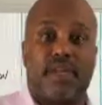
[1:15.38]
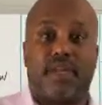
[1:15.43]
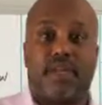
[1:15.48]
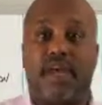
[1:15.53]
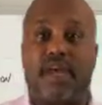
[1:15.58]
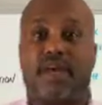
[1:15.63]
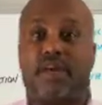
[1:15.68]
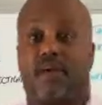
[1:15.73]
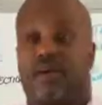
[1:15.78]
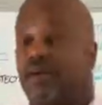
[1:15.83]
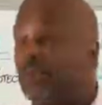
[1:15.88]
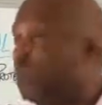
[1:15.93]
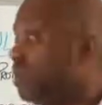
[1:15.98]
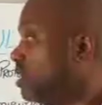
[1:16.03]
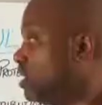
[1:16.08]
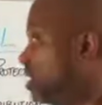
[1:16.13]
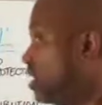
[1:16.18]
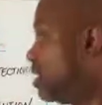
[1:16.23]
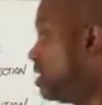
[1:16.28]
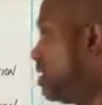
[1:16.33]
Now,
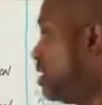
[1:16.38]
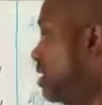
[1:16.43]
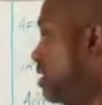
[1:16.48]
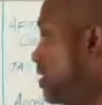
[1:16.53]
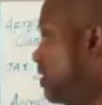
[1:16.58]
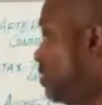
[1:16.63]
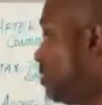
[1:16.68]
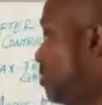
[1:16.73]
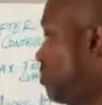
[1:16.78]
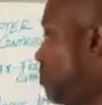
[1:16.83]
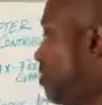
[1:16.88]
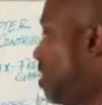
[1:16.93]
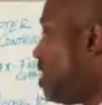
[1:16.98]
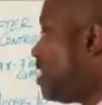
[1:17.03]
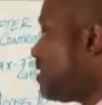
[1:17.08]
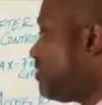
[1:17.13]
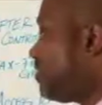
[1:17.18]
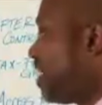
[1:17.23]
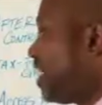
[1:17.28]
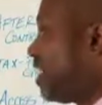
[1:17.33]
the
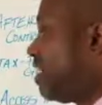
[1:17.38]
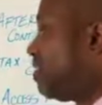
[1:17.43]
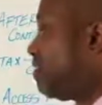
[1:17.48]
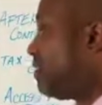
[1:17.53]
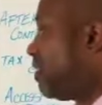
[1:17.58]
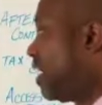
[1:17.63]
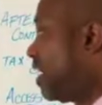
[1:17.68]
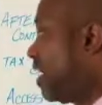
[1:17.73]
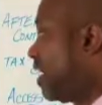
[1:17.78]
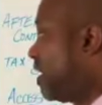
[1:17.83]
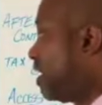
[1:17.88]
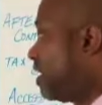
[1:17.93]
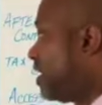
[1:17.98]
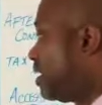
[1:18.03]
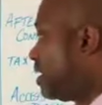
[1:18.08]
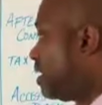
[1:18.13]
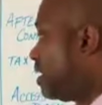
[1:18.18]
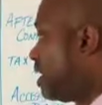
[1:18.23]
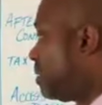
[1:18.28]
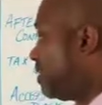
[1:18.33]
Roth IRA,
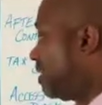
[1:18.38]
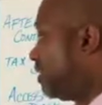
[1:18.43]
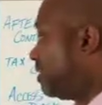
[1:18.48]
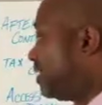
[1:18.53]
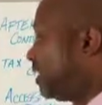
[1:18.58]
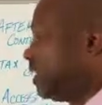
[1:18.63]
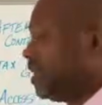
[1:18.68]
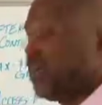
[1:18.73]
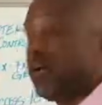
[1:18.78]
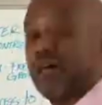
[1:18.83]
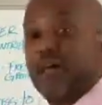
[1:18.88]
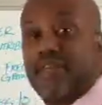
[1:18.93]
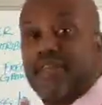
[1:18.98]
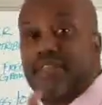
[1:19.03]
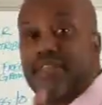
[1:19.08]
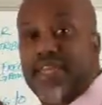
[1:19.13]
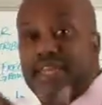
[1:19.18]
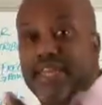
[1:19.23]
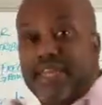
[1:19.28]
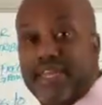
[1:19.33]

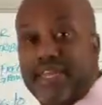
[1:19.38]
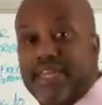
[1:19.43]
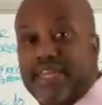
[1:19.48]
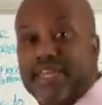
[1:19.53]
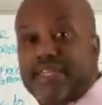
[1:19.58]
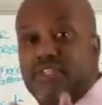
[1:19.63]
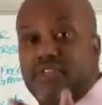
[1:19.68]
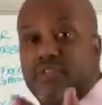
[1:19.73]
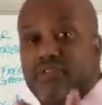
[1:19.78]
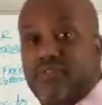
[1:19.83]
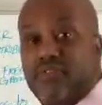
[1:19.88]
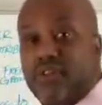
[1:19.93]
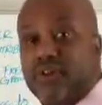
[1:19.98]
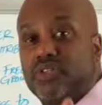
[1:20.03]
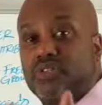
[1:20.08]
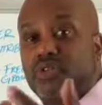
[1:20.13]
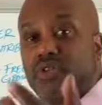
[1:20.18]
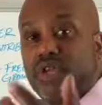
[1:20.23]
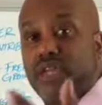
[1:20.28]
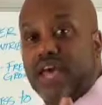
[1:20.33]
the Index
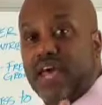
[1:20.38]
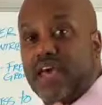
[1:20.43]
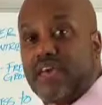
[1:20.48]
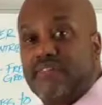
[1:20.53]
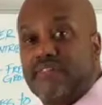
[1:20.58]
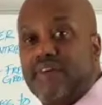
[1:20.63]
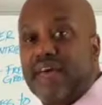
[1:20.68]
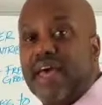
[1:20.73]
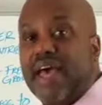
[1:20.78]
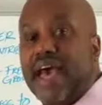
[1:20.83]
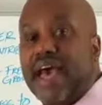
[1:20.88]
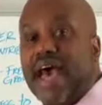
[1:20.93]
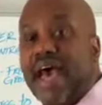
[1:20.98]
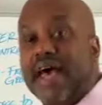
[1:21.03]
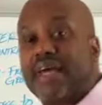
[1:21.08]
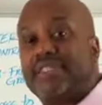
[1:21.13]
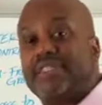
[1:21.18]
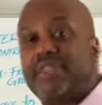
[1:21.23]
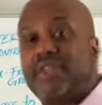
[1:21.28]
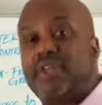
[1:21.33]
Universal Life
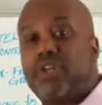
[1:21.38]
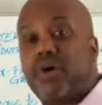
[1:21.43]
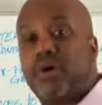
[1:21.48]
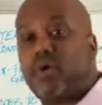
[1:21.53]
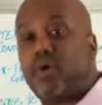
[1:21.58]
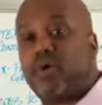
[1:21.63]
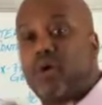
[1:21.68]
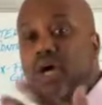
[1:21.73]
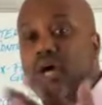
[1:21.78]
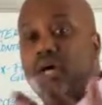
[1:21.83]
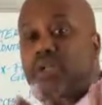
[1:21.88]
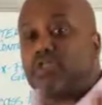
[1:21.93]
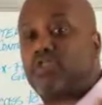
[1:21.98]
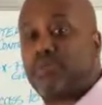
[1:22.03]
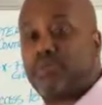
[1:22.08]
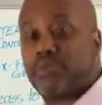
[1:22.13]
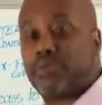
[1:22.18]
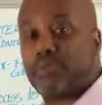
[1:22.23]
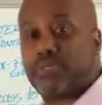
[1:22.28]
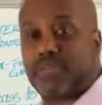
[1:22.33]
has no
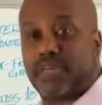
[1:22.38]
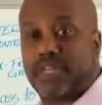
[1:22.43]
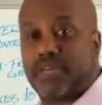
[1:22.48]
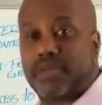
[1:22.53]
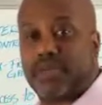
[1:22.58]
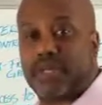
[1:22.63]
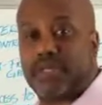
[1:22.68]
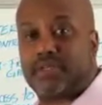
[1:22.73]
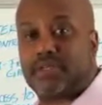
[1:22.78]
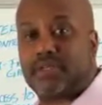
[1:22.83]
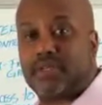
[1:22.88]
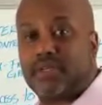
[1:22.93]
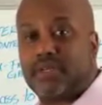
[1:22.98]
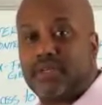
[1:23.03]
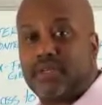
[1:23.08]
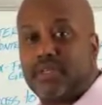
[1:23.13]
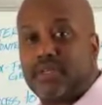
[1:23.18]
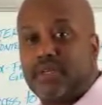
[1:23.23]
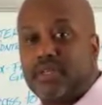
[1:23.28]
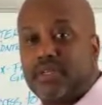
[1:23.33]
contribution limits.
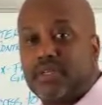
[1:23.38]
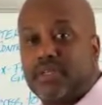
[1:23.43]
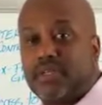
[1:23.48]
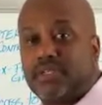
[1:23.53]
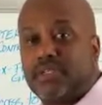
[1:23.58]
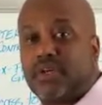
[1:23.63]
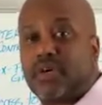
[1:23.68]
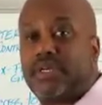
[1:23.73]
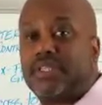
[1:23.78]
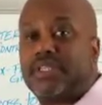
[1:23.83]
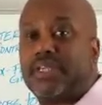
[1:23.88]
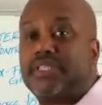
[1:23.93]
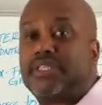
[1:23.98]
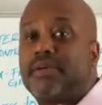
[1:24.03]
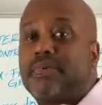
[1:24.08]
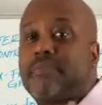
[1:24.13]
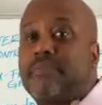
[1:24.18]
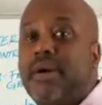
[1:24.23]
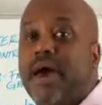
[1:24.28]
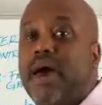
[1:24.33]
So it
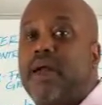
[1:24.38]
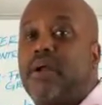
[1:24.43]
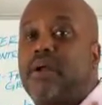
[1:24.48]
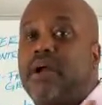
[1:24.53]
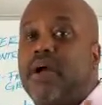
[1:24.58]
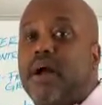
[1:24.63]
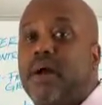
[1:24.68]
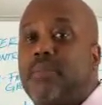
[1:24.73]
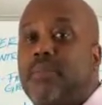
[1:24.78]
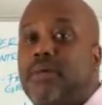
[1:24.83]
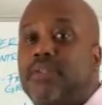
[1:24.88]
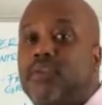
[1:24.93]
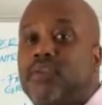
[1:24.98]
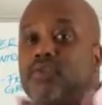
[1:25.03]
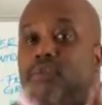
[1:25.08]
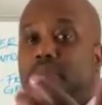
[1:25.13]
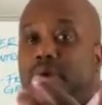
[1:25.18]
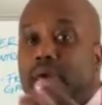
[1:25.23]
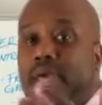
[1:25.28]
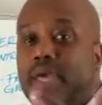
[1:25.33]
doesn't matter how much
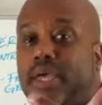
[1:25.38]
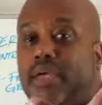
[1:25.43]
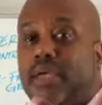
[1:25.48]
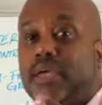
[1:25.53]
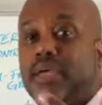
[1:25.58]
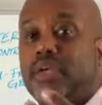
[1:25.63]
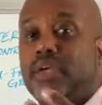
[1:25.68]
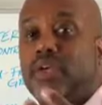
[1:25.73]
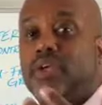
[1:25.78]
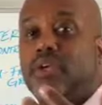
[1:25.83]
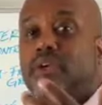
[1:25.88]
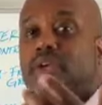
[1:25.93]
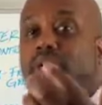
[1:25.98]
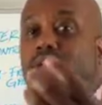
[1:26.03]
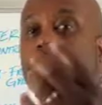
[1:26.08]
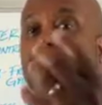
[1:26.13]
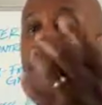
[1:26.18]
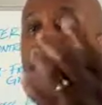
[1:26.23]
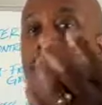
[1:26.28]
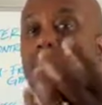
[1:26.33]
you make, you
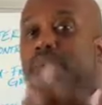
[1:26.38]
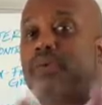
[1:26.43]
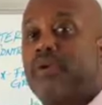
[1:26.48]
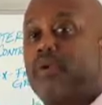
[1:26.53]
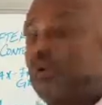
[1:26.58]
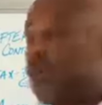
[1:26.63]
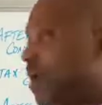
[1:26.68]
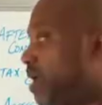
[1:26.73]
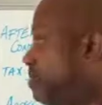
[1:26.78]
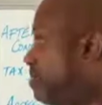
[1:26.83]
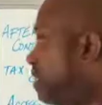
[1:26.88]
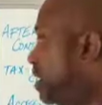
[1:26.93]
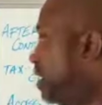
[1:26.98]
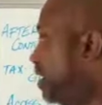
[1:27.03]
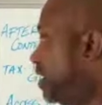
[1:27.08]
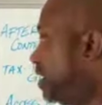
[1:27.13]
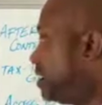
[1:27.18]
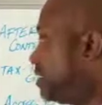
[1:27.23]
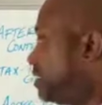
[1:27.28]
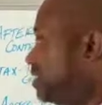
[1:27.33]
can still put away
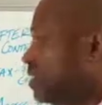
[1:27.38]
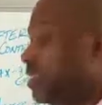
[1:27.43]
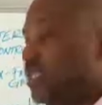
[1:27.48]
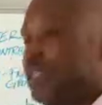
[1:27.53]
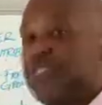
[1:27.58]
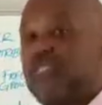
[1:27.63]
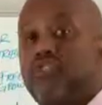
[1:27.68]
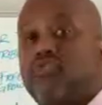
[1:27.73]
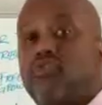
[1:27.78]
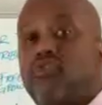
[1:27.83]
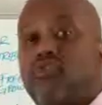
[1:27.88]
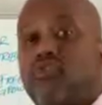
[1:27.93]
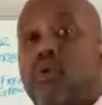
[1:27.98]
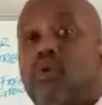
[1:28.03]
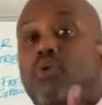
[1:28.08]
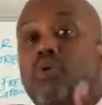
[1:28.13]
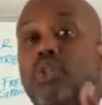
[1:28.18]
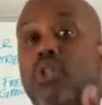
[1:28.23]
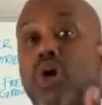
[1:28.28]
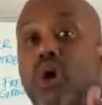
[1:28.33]
money into this to
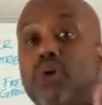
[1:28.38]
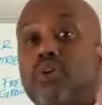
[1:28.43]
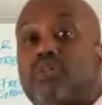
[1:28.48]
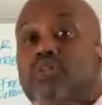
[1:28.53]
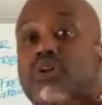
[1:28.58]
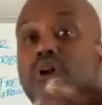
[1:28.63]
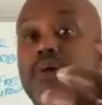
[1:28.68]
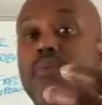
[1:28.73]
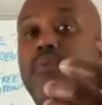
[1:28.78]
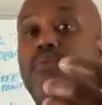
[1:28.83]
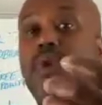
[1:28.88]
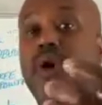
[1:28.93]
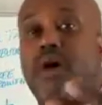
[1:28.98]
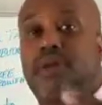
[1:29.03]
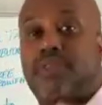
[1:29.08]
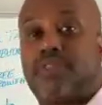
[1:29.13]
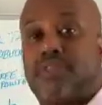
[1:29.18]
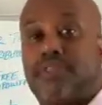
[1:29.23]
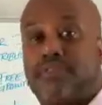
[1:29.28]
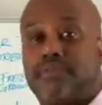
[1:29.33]
grow long-term
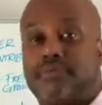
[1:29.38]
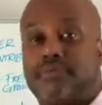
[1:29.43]
wealth.